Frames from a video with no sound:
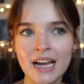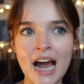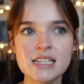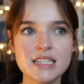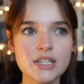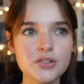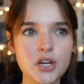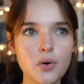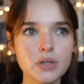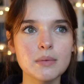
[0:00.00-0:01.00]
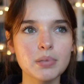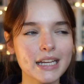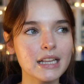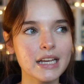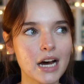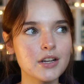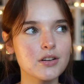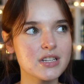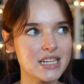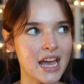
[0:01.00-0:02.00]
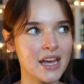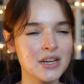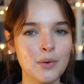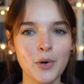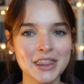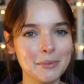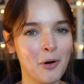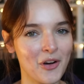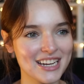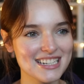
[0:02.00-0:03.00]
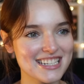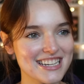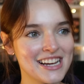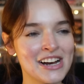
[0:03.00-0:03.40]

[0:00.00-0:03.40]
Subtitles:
I still don't completely understand what the point